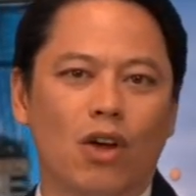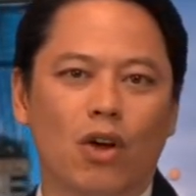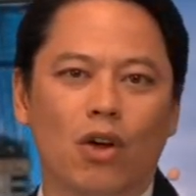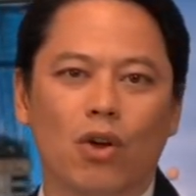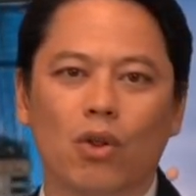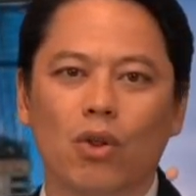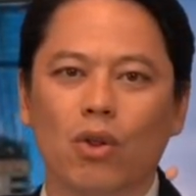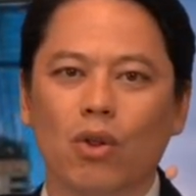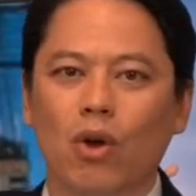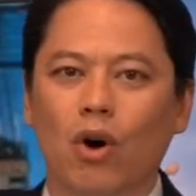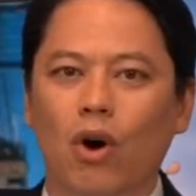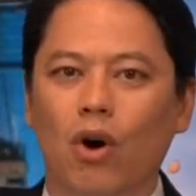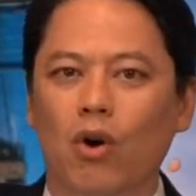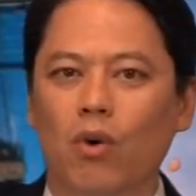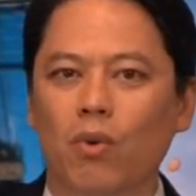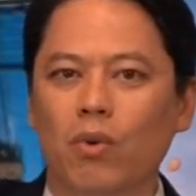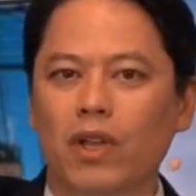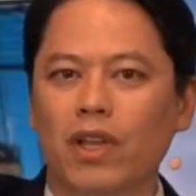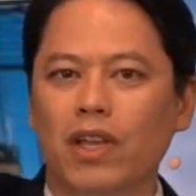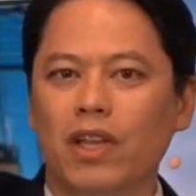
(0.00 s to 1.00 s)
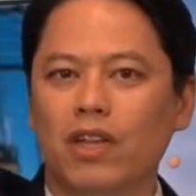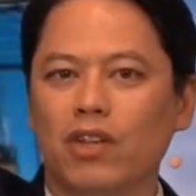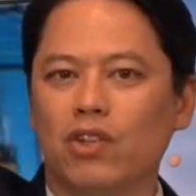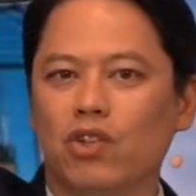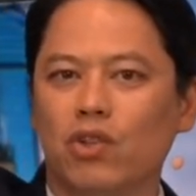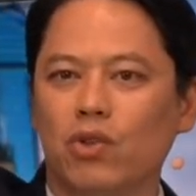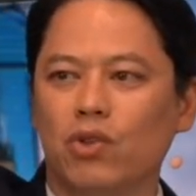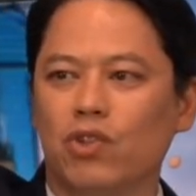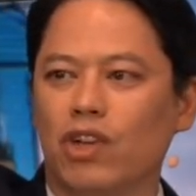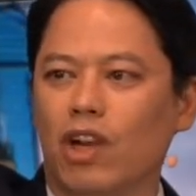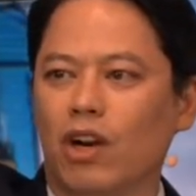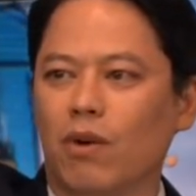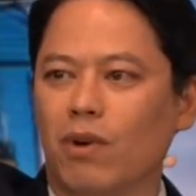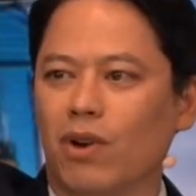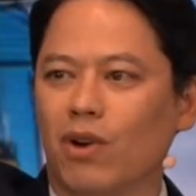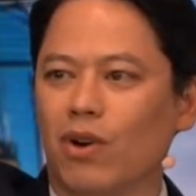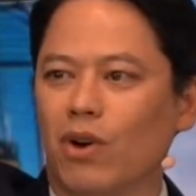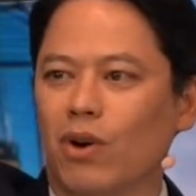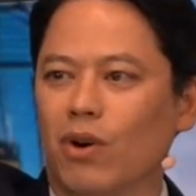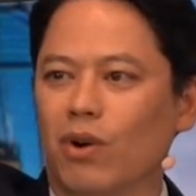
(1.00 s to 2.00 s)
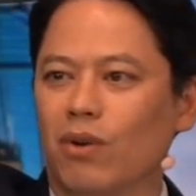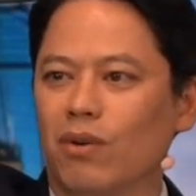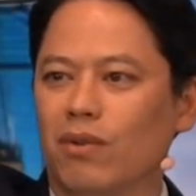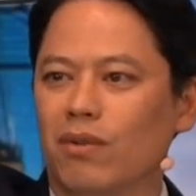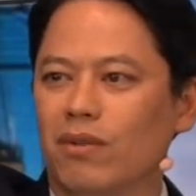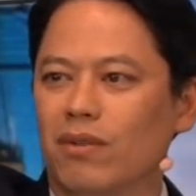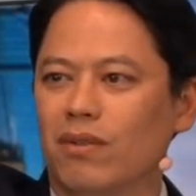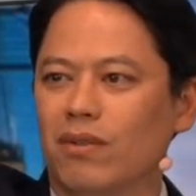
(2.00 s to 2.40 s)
"Glory to Jericho.